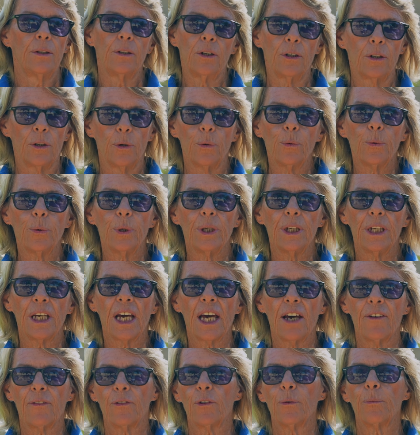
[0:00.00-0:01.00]
uh, we
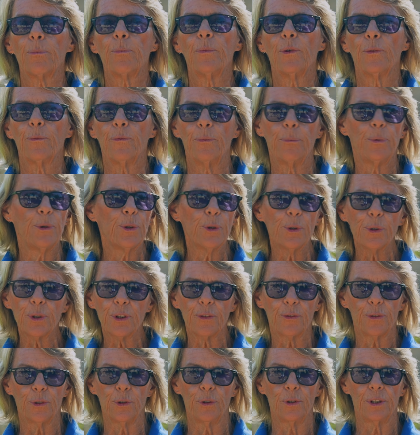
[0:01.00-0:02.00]
have a
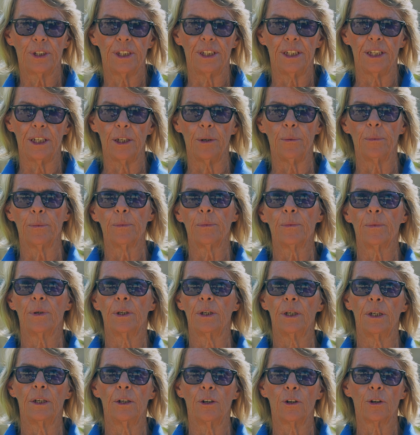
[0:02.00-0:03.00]
beautiful team
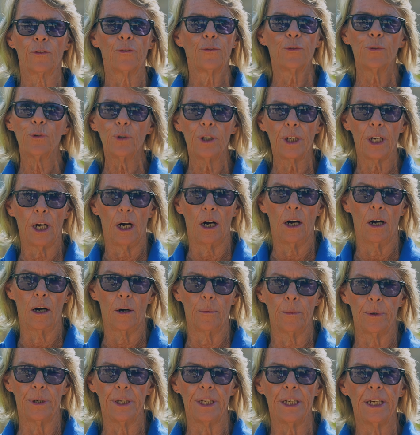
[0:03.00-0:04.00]
in a fully
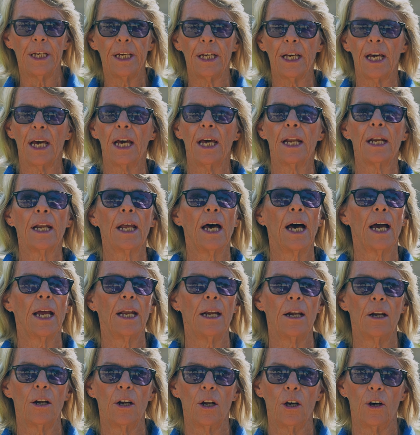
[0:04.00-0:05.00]
harmony and I
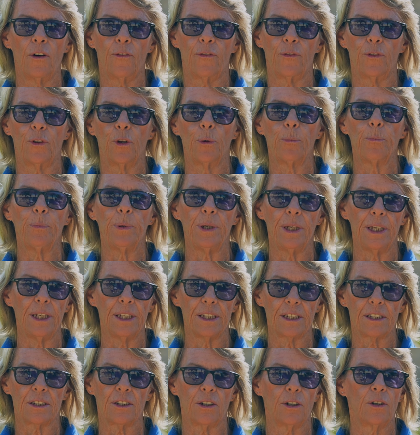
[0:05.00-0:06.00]
love the
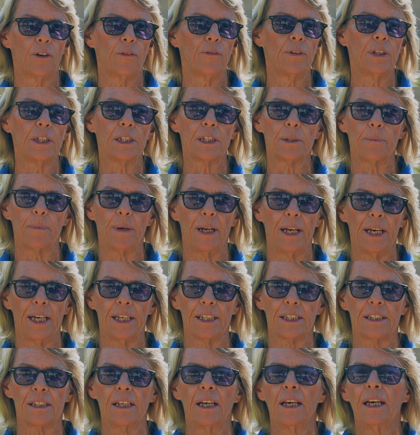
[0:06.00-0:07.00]
peace of this
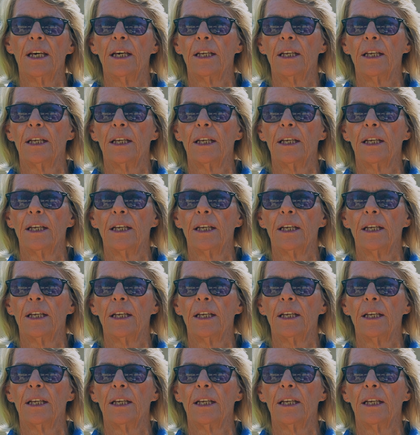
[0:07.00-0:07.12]
place,